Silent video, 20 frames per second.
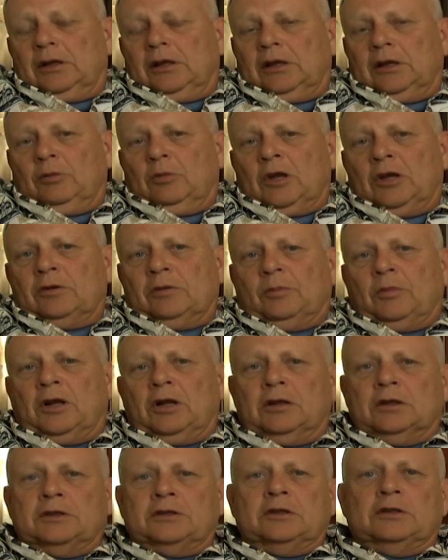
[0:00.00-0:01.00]
In
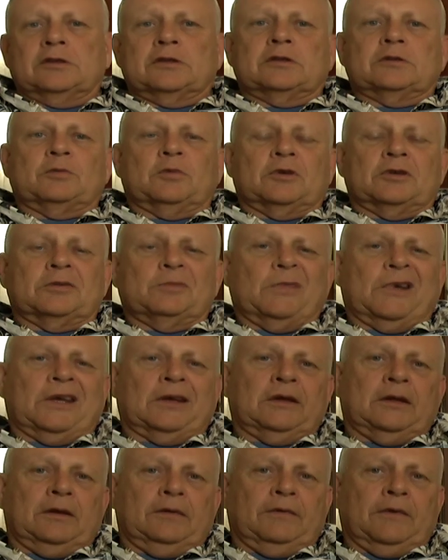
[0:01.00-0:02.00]
Metropolitan's
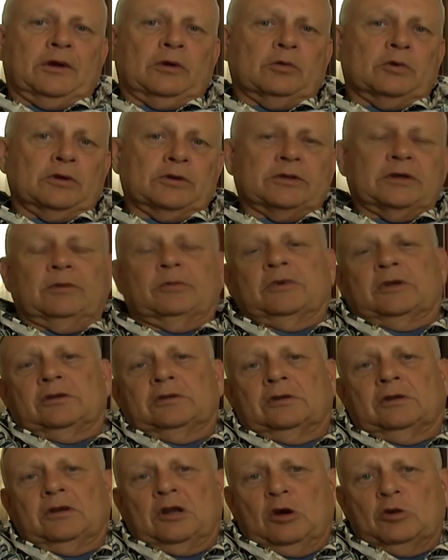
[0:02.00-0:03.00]
perspective, there were some
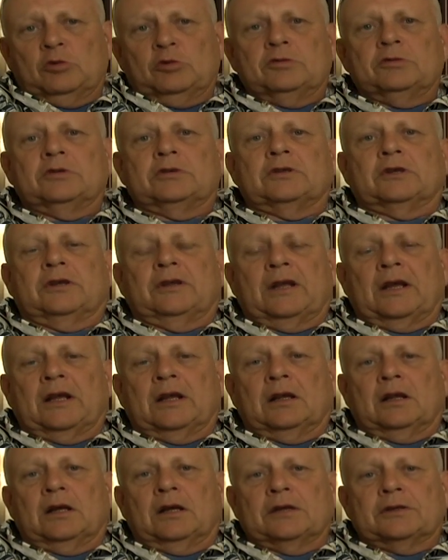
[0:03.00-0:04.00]
unknowns in
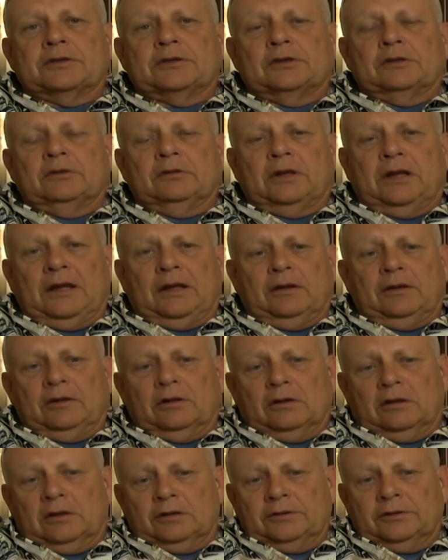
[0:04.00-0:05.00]
that lawsuit, and
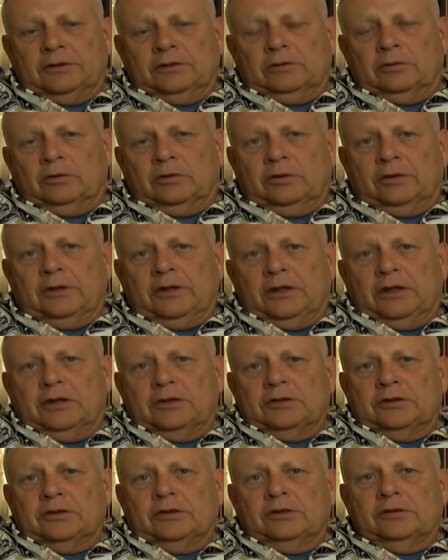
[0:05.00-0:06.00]
there also were the
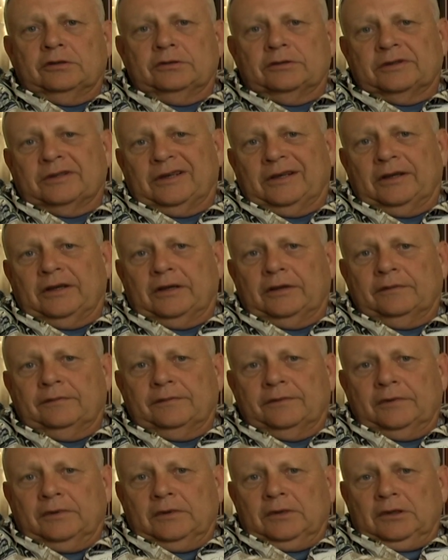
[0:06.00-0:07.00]
issues of
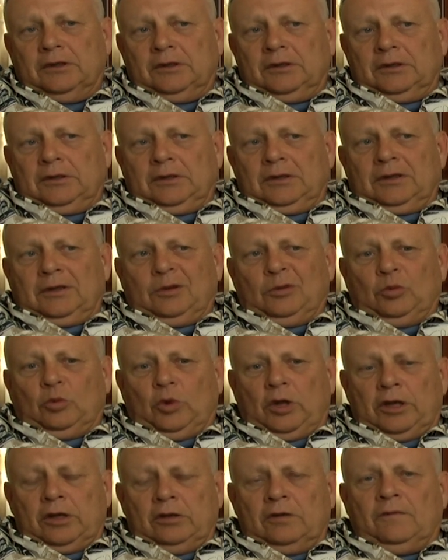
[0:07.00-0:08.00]

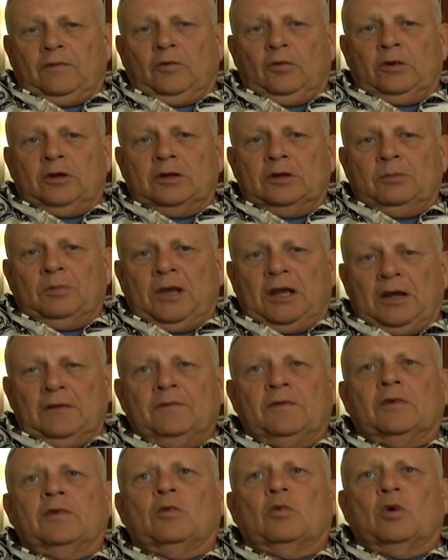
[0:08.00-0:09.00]
we could afford to pay
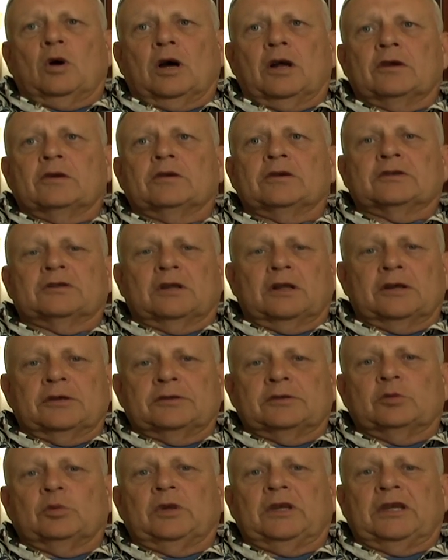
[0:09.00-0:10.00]
for the water as long
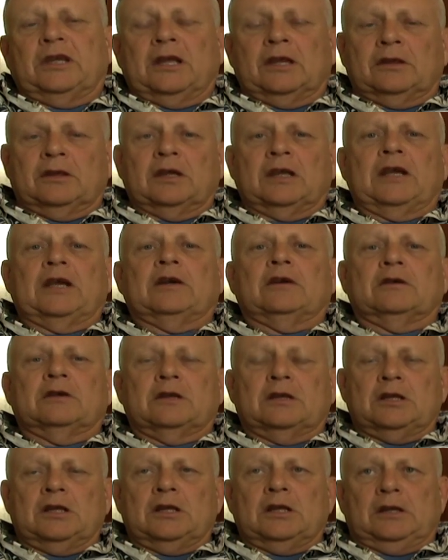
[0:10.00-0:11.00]
as we get the
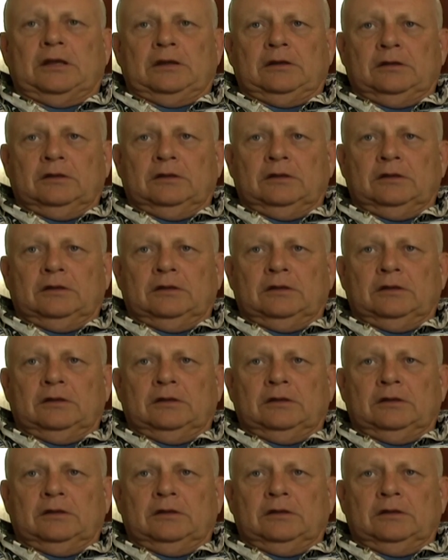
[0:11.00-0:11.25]
guarantee